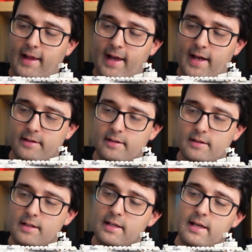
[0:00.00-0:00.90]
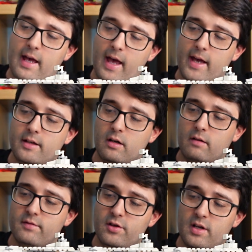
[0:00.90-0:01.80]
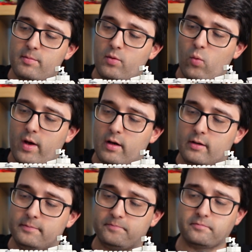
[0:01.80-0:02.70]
at the head of the ship where